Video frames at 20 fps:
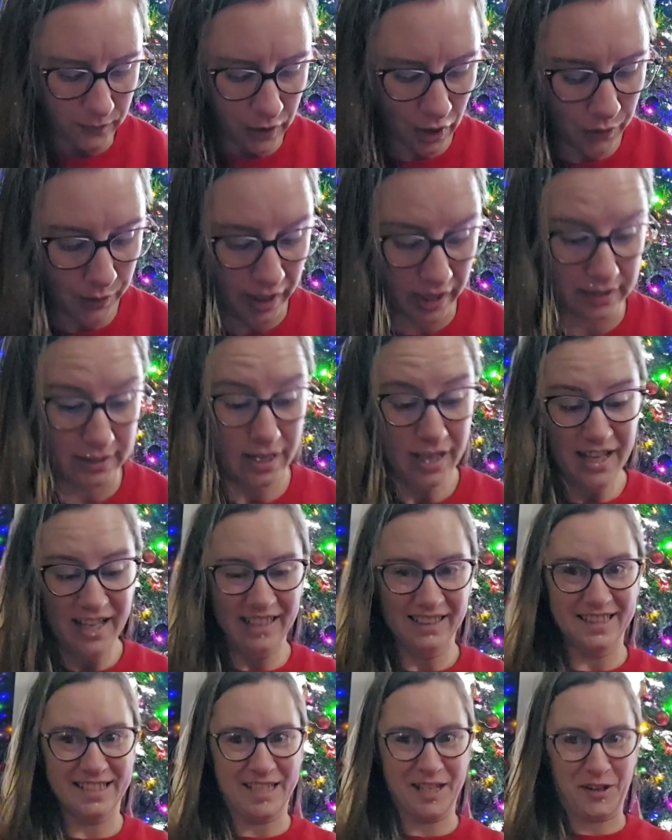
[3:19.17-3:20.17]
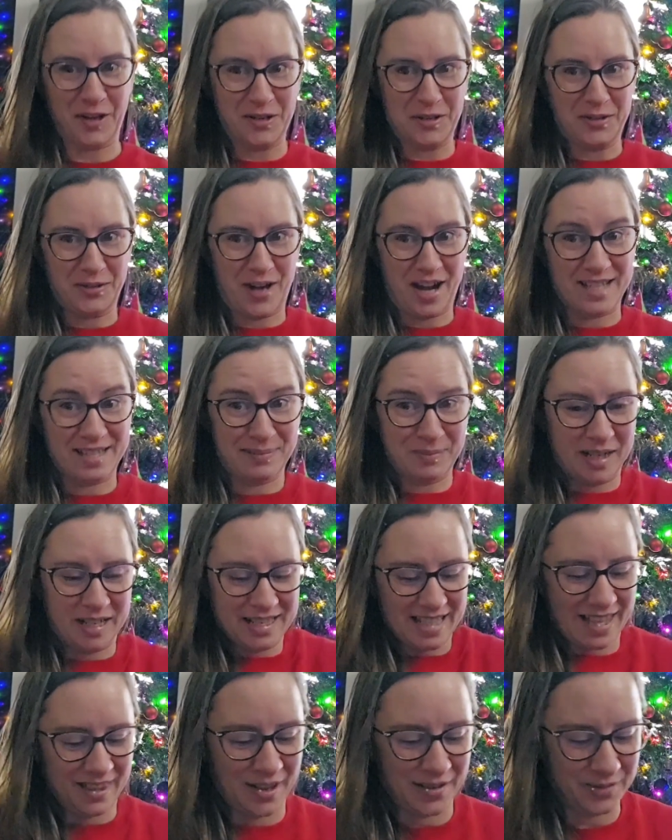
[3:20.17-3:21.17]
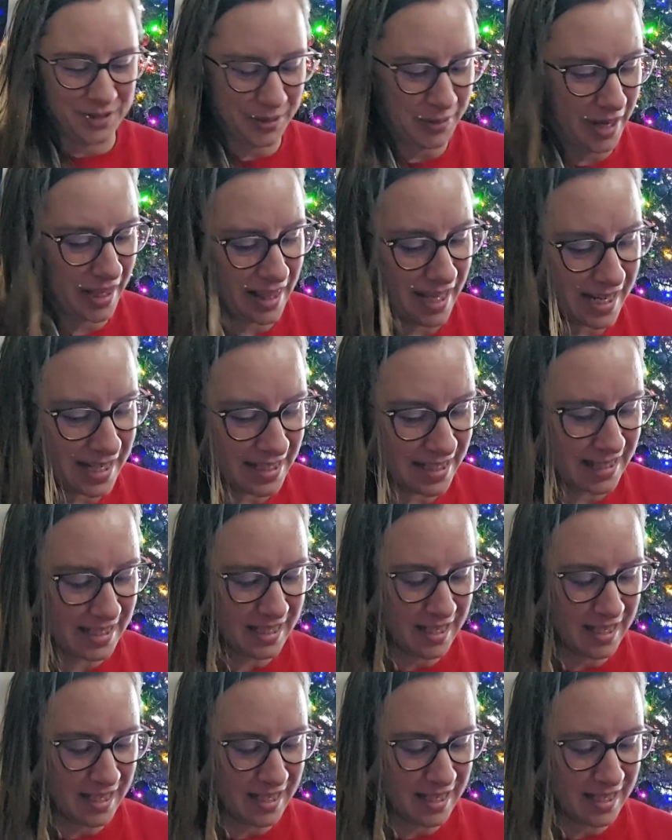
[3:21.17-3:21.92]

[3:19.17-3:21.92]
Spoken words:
Okay, let's get on to the rest because I love doing this.